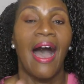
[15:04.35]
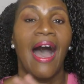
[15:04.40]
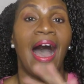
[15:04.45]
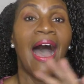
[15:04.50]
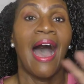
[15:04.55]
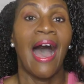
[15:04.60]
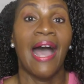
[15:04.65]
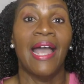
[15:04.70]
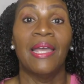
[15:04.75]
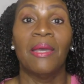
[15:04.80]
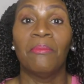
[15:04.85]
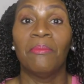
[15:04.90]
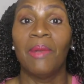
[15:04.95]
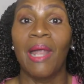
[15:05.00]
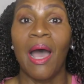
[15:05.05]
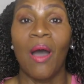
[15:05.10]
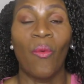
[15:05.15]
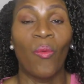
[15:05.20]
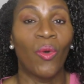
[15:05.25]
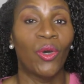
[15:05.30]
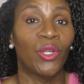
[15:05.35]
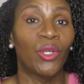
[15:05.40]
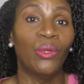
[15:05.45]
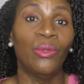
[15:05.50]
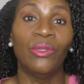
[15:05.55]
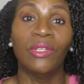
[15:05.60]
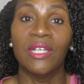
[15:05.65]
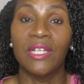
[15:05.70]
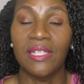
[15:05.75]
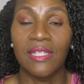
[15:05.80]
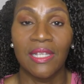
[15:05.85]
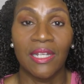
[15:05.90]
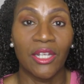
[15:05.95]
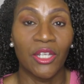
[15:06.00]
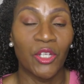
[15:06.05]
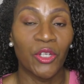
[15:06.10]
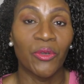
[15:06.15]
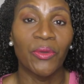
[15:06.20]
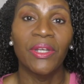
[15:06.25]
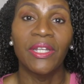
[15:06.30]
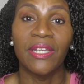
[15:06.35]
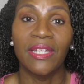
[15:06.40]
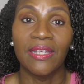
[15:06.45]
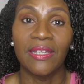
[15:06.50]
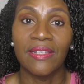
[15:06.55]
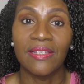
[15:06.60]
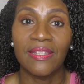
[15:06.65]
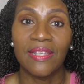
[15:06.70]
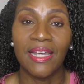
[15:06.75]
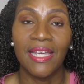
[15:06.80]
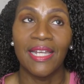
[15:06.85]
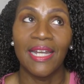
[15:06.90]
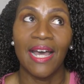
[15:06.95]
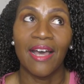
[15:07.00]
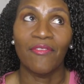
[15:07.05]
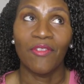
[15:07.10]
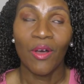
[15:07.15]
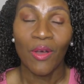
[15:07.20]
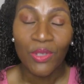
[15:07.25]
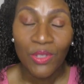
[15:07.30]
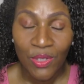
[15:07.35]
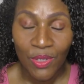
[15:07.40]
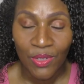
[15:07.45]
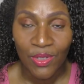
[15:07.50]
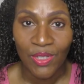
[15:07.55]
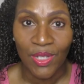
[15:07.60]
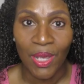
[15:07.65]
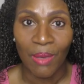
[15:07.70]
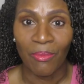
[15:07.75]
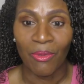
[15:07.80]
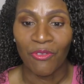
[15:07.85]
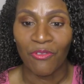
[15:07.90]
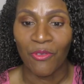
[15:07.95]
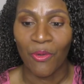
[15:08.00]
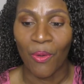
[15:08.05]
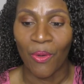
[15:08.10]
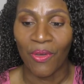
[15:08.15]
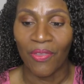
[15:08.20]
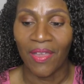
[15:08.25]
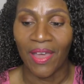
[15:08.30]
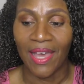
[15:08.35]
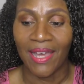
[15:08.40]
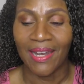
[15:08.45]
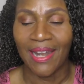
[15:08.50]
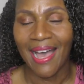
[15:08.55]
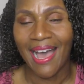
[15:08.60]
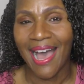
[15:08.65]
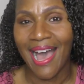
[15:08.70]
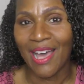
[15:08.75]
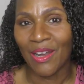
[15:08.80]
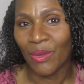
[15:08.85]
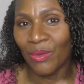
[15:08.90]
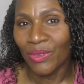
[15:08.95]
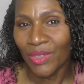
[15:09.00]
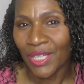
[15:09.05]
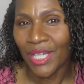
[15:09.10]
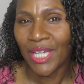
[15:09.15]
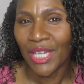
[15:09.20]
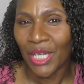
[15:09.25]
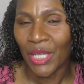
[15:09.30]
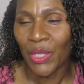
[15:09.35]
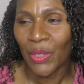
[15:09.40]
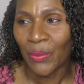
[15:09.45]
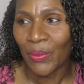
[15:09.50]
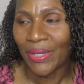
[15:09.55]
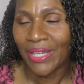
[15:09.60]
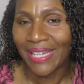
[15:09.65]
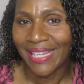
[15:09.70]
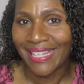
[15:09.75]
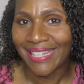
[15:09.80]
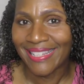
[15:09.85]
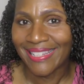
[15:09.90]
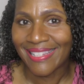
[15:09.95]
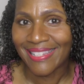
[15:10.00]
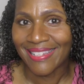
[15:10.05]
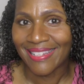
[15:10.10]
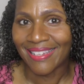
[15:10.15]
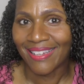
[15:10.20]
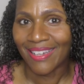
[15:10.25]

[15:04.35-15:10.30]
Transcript: I am not one who looks at ingredients, and I've also said before that I don't look at ingredients